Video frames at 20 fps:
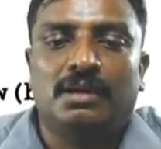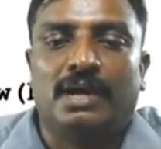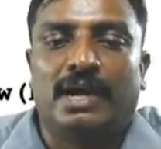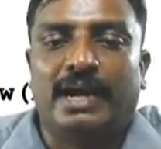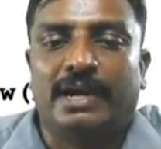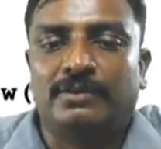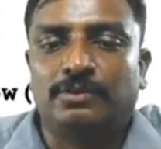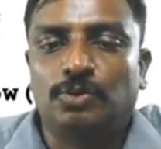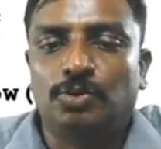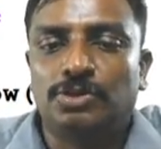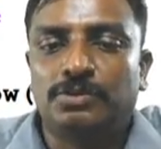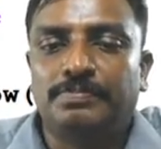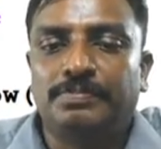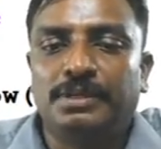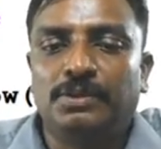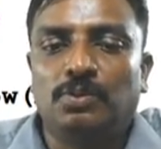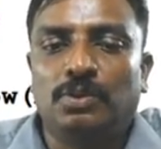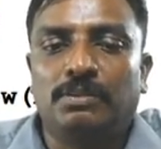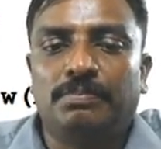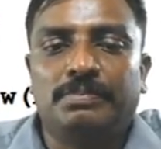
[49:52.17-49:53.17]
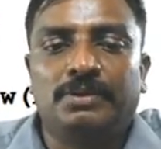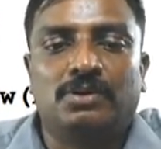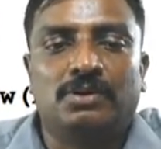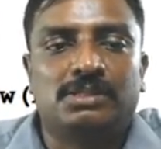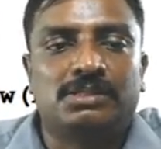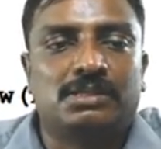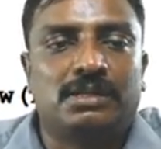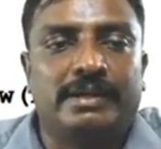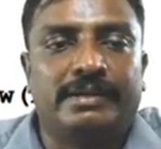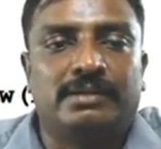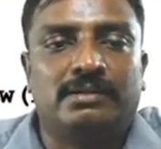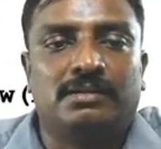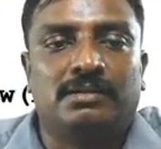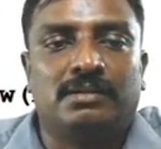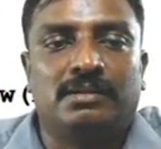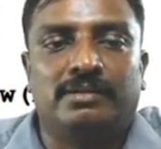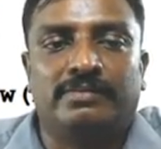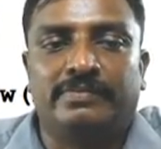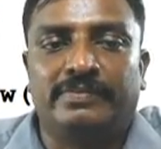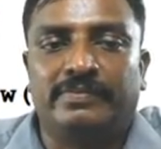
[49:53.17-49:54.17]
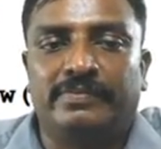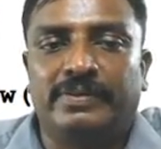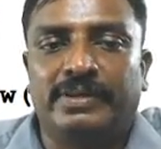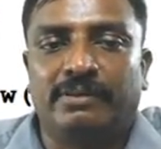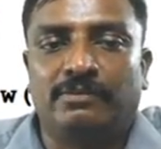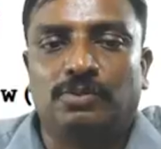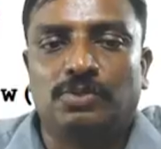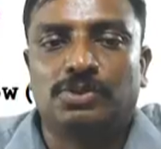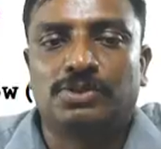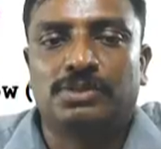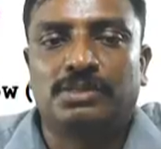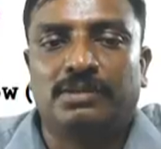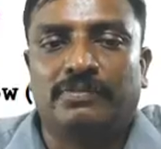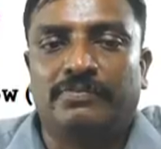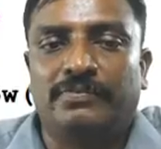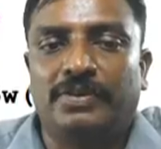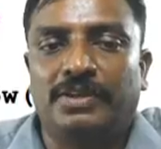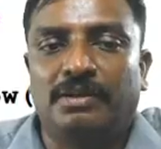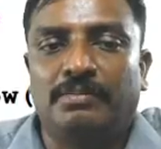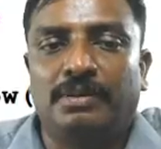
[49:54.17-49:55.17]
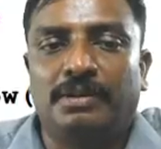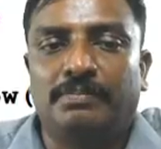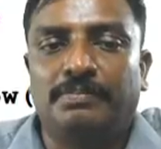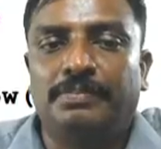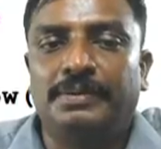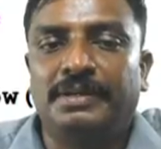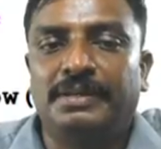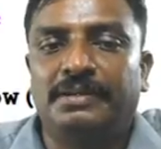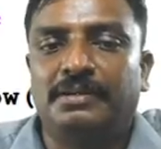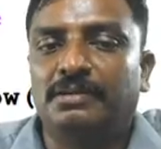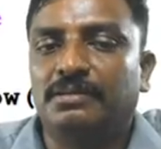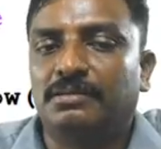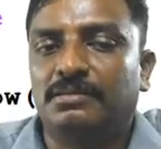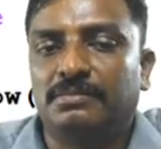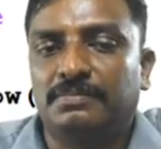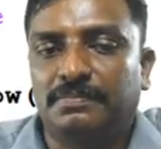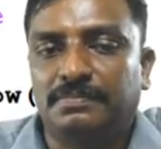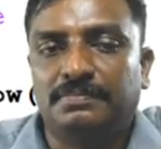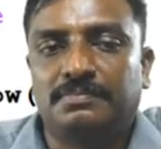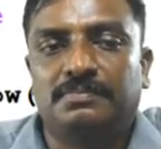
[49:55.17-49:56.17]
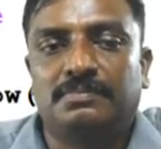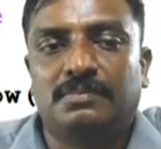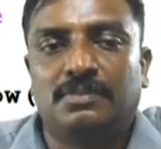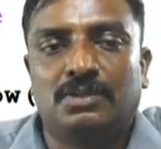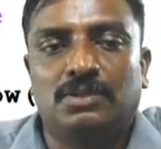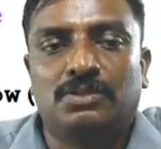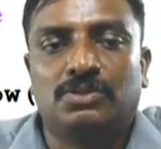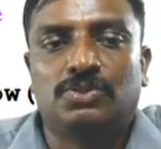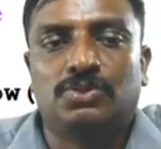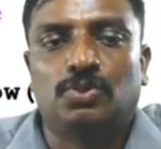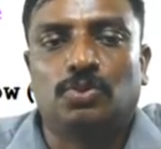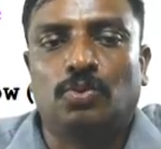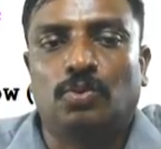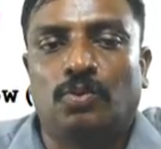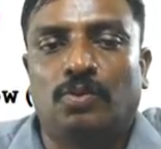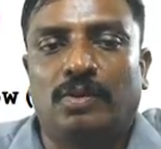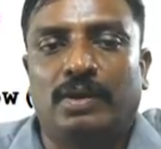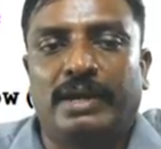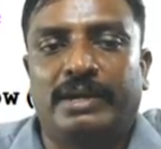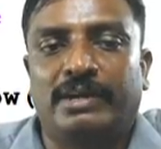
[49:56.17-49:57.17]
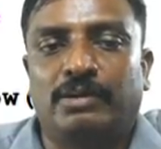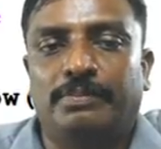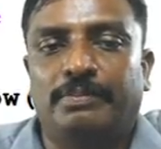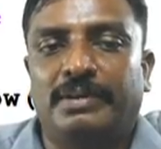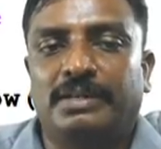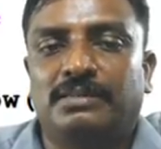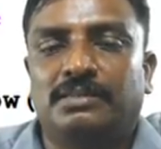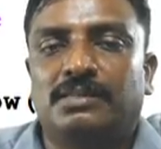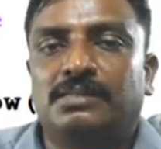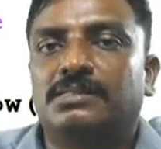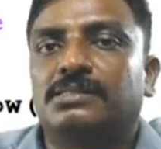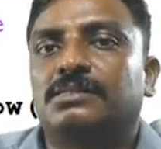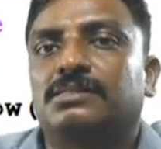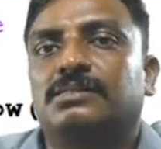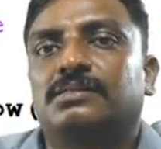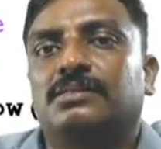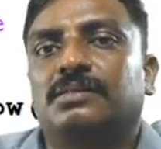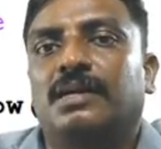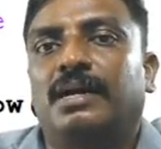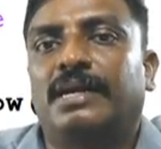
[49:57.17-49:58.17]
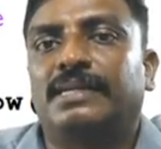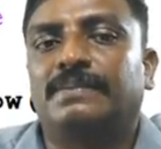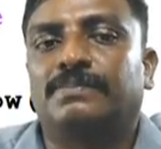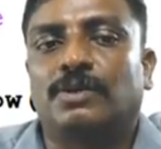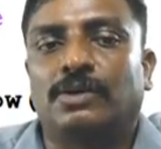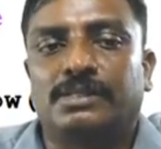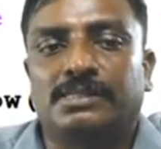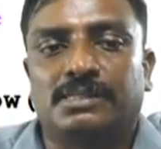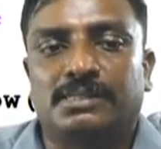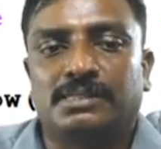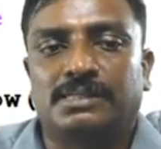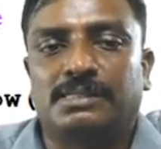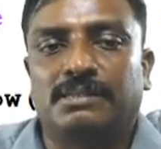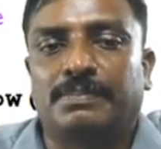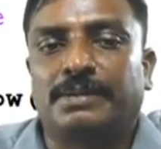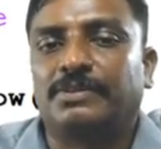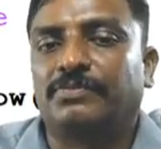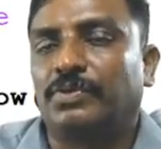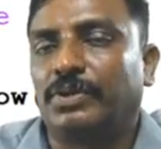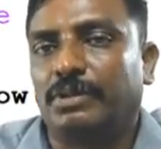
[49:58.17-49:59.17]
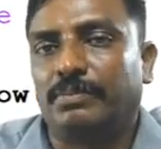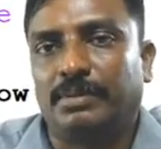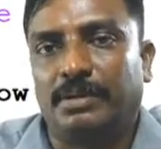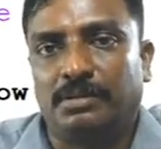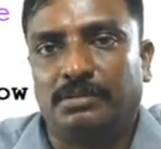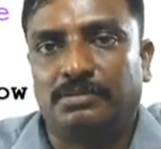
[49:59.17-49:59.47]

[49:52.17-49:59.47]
I have used B1 because like we have used the variable B here, so I can make this IM noise a separate variable.